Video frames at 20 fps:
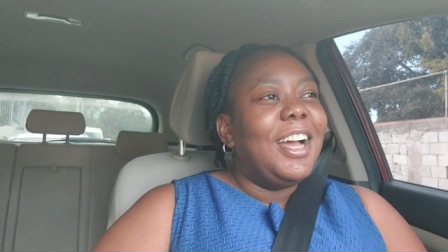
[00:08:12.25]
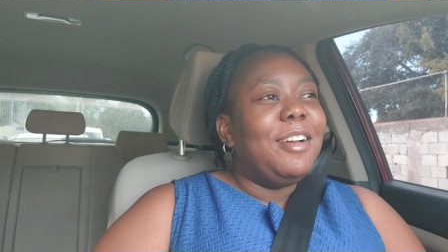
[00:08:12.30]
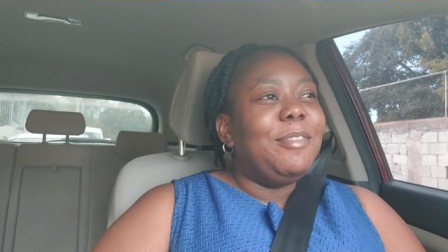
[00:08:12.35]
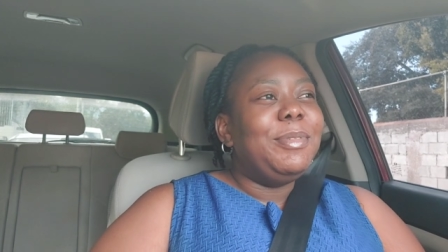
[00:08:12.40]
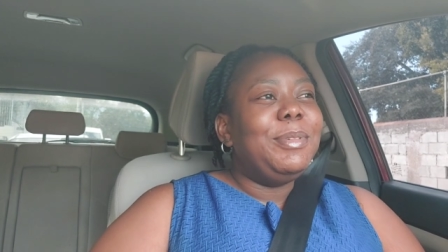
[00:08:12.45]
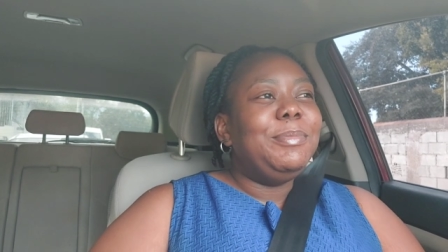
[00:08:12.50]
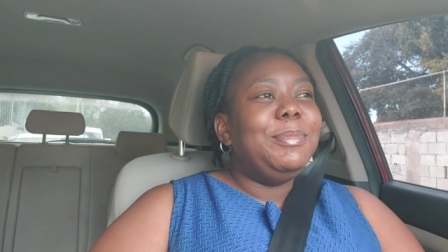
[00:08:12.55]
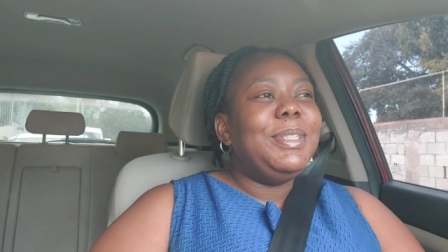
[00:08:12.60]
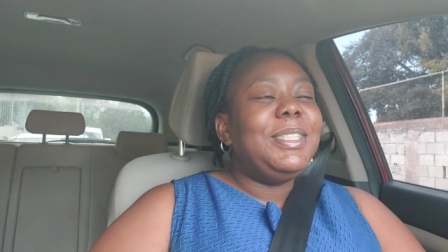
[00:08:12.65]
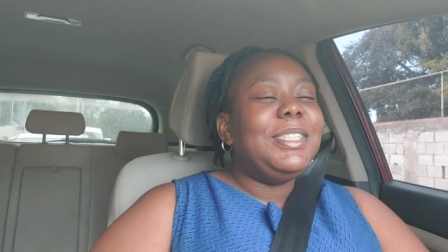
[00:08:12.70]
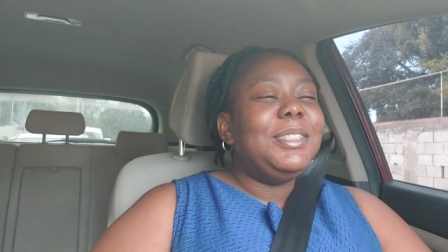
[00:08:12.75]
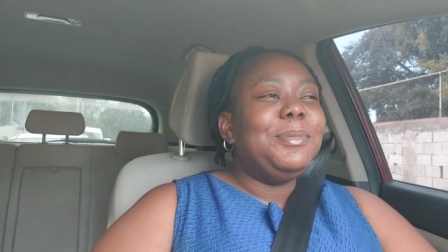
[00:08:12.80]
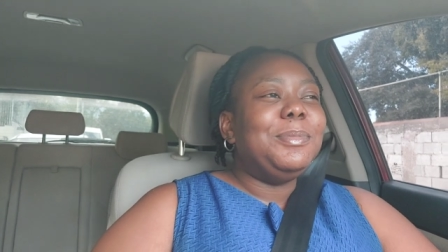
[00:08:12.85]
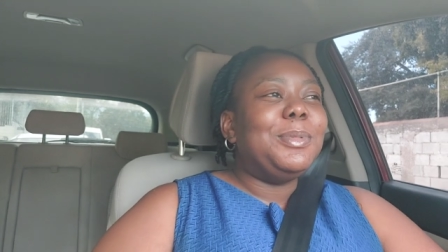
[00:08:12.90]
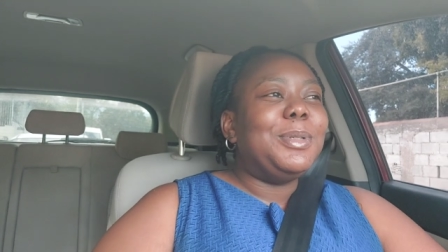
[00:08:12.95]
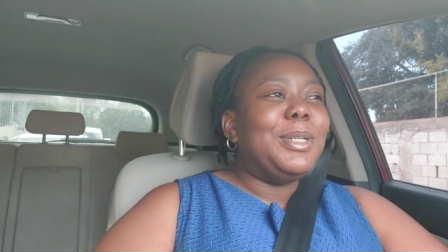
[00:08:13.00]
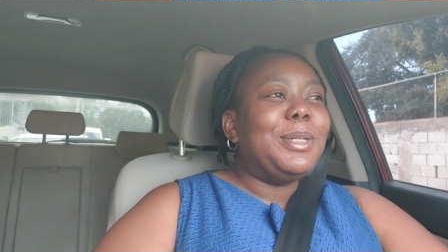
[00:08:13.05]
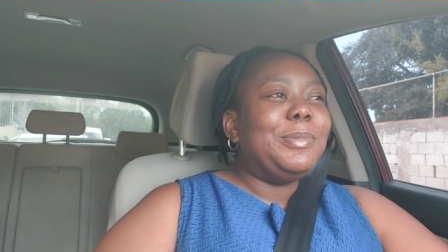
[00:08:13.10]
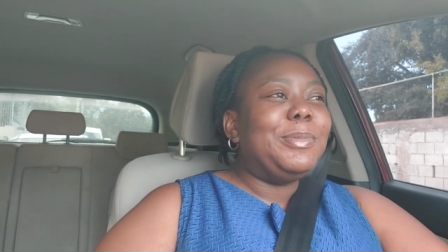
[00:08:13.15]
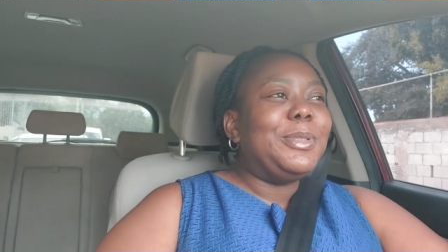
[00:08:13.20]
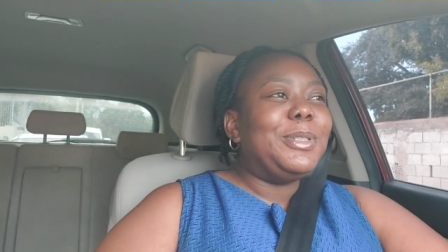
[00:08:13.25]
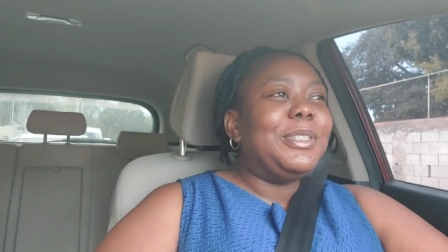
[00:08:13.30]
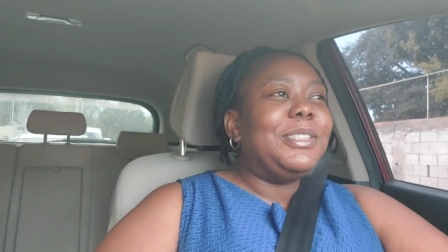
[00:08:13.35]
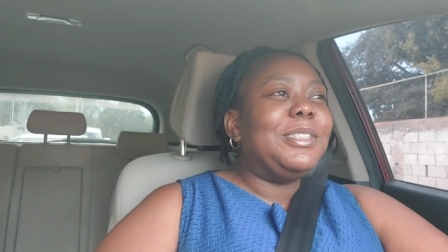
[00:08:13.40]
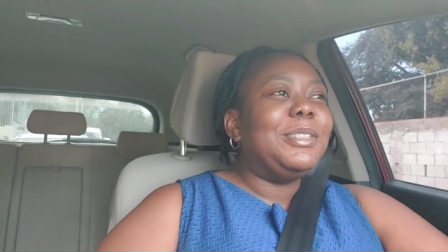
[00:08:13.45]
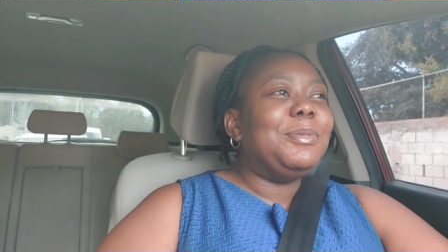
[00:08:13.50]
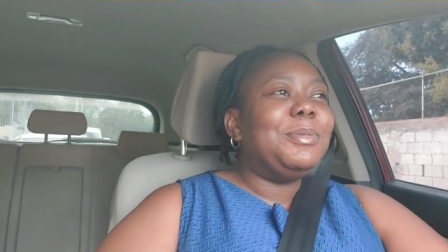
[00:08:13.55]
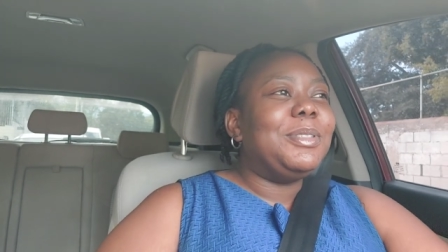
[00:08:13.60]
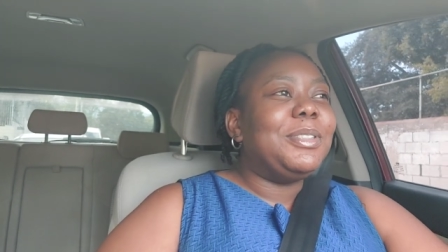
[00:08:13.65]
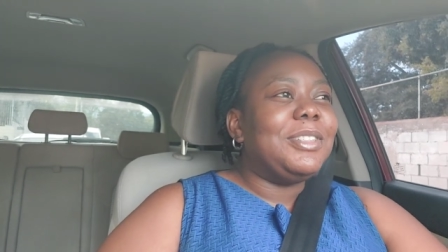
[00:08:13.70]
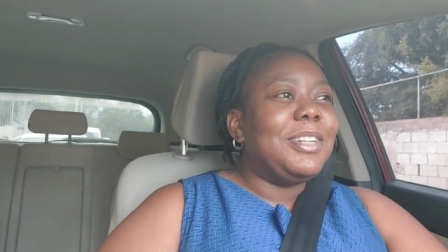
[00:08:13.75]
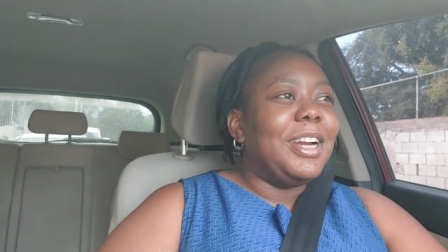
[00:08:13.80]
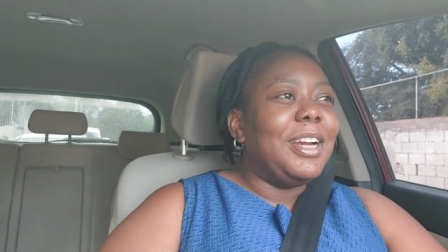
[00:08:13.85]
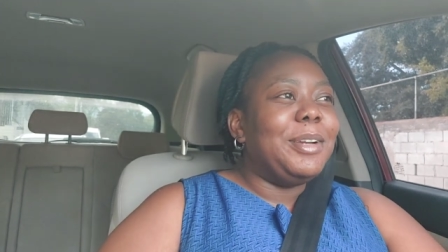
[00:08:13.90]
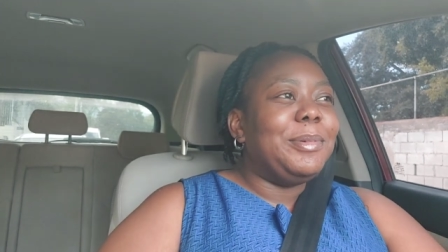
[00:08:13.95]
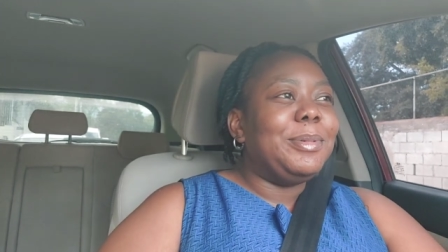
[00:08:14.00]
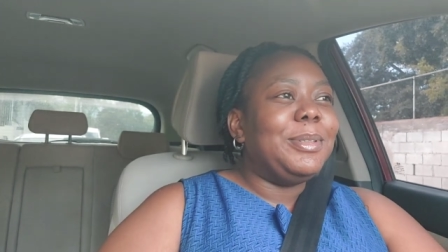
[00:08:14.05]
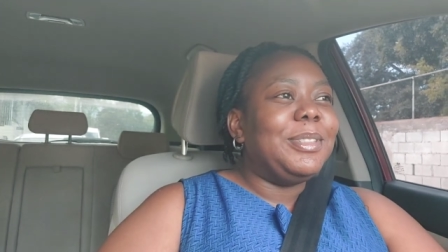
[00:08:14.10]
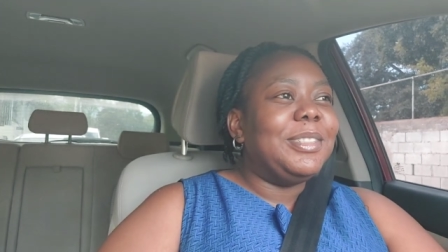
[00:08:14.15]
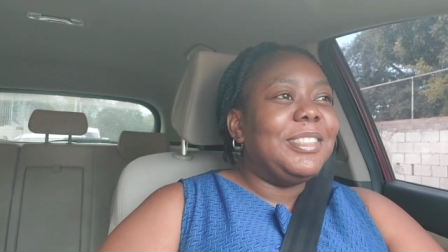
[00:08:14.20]
i've been meeting more and more
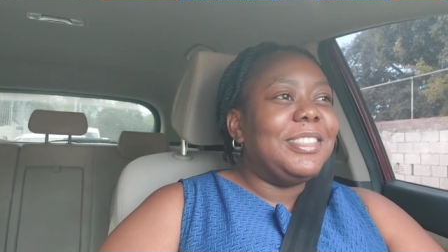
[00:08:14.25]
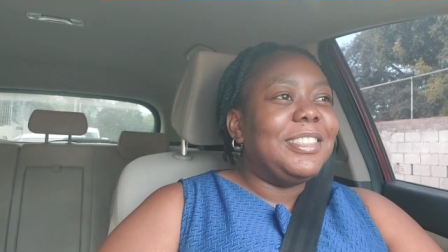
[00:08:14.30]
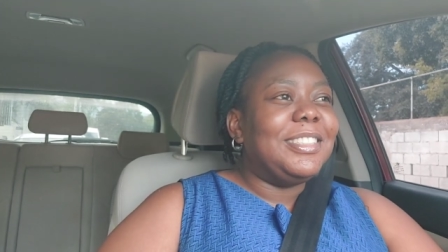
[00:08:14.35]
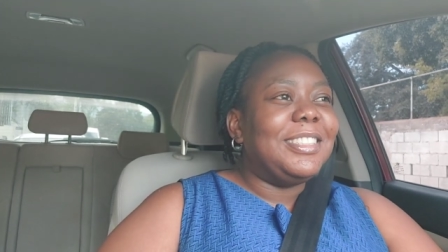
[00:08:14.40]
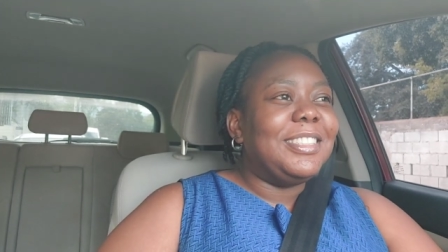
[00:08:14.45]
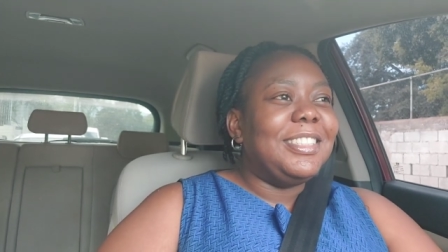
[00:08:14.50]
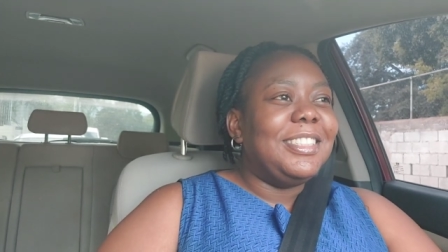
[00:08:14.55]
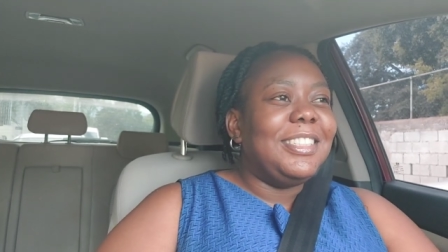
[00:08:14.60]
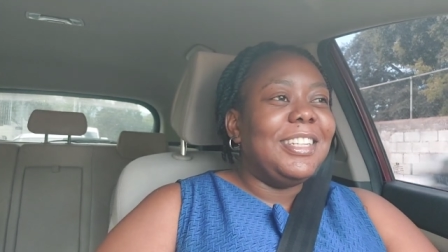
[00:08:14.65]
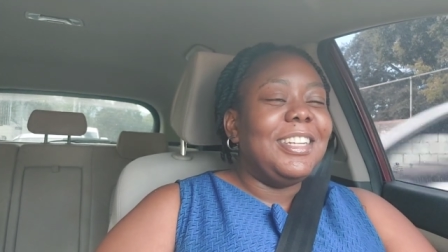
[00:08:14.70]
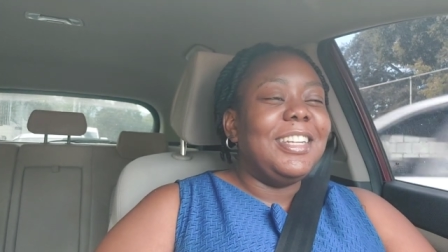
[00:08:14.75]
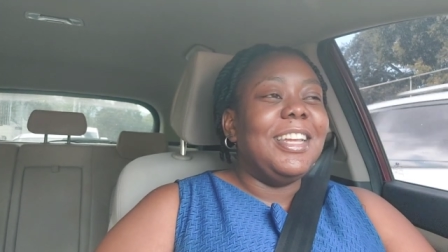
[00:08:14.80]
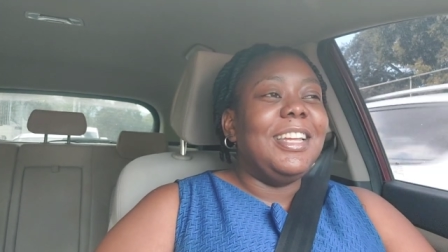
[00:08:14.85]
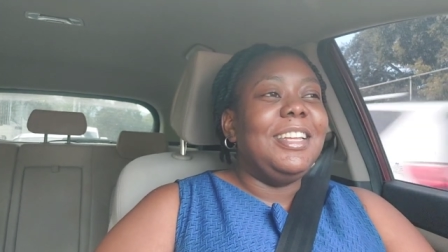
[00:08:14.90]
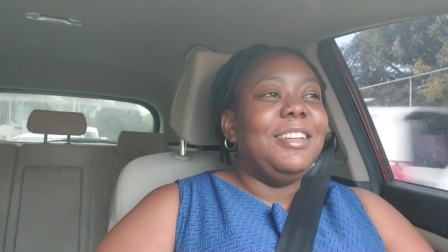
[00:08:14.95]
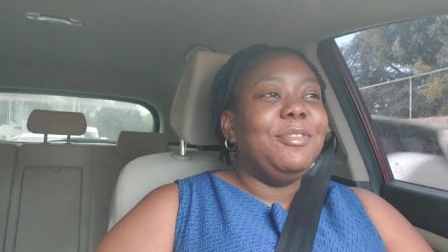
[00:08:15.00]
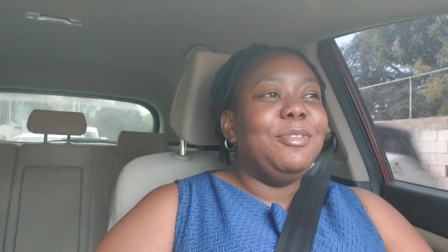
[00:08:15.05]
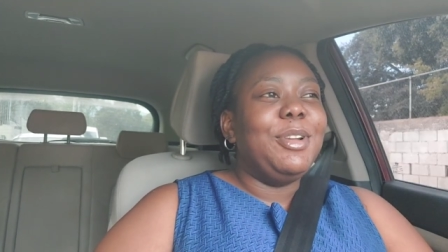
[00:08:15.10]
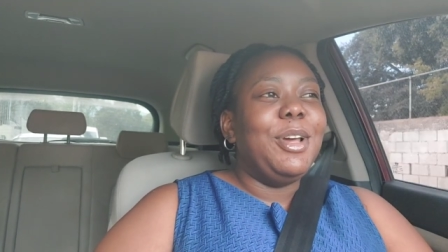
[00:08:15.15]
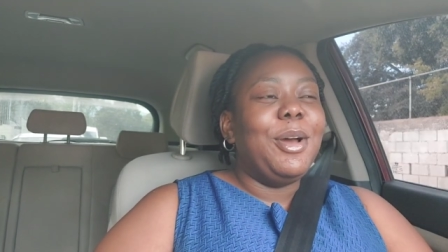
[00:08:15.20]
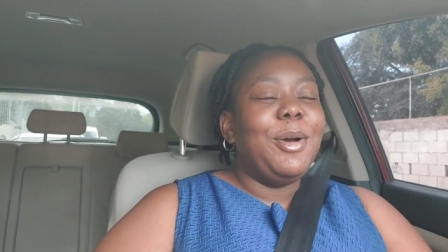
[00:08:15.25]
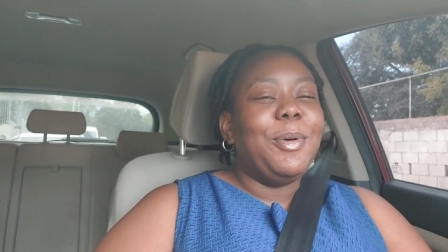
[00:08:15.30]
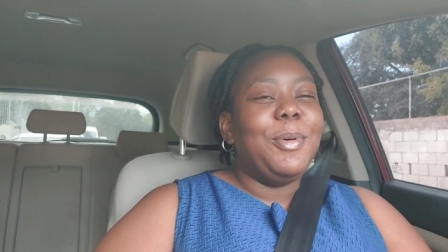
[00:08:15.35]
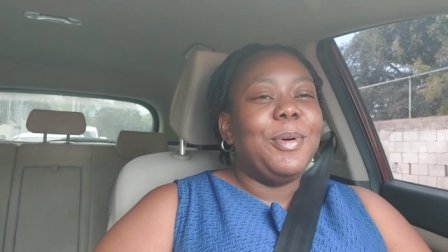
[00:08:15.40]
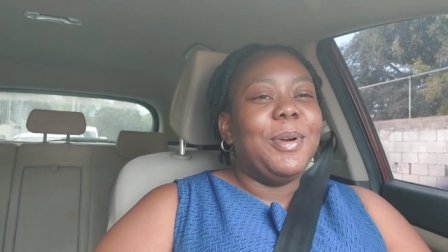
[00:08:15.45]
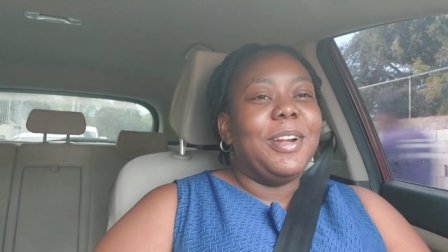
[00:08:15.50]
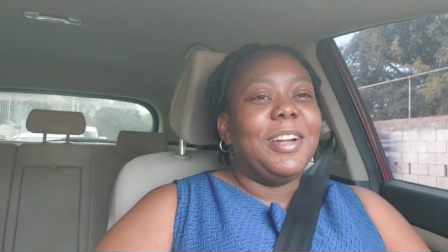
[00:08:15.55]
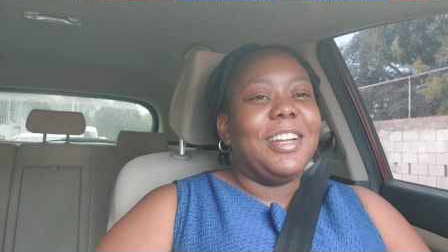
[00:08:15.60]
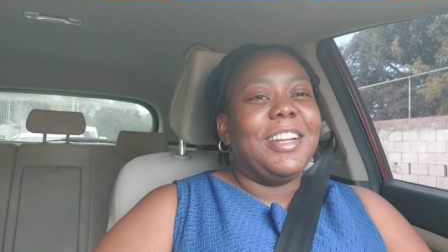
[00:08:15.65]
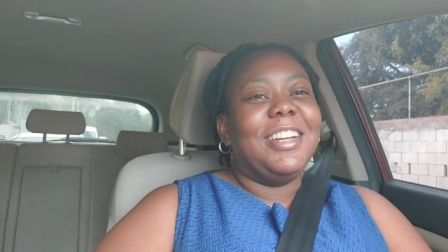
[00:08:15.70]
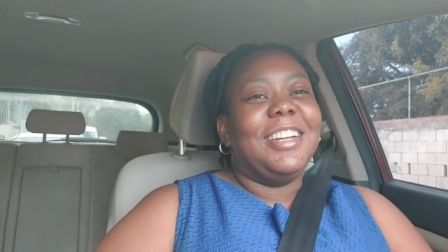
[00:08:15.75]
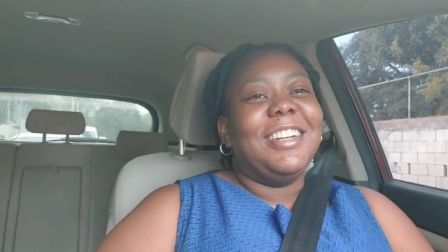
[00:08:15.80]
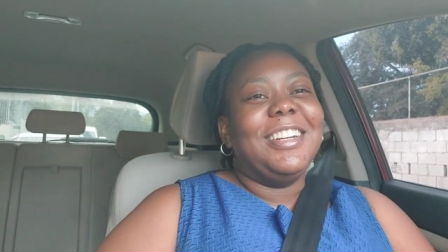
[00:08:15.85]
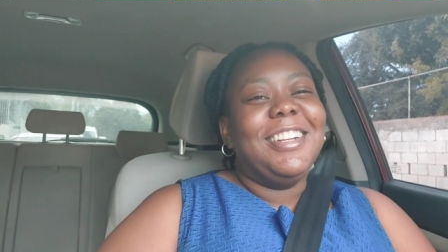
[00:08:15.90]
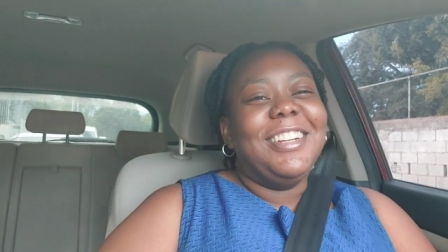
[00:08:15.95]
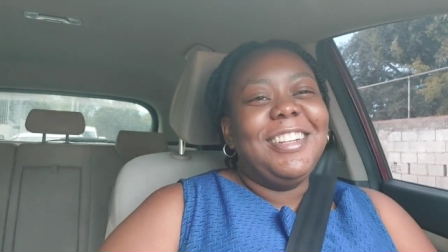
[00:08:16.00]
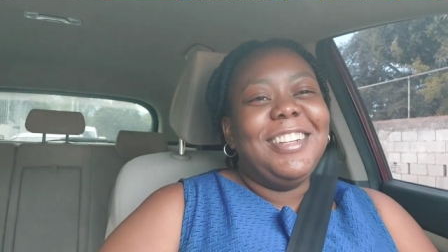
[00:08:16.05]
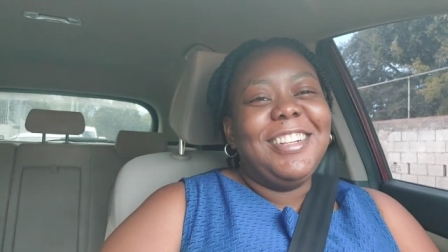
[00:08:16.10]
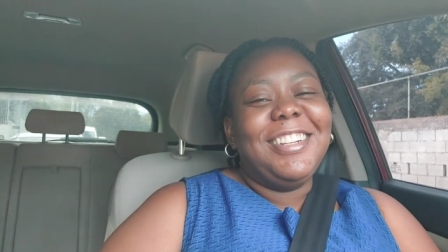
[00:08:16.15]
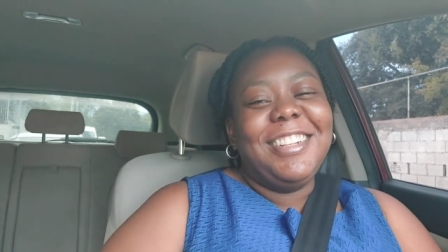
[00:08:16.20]
subscribers even at
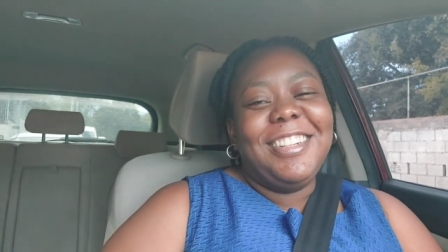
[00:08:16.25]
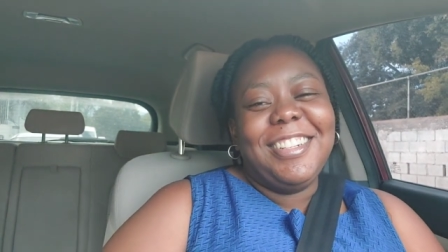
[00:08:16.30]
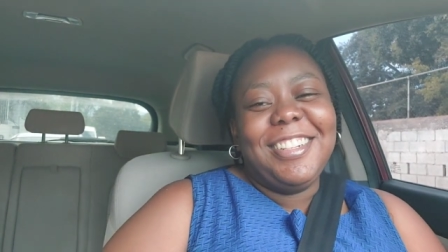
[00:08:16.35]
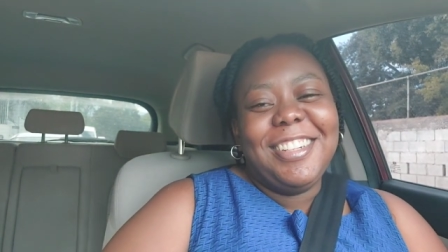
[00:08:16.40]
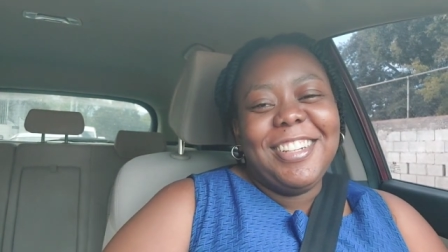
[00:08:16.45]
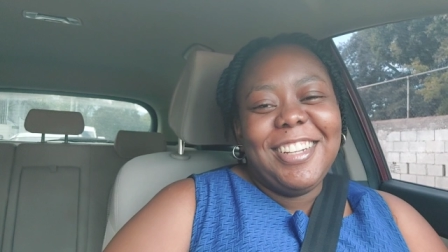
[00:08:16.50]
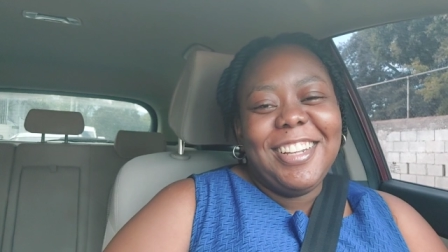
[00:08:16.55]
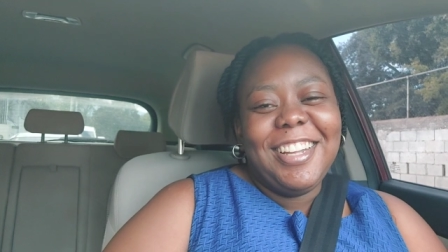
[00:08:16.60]
work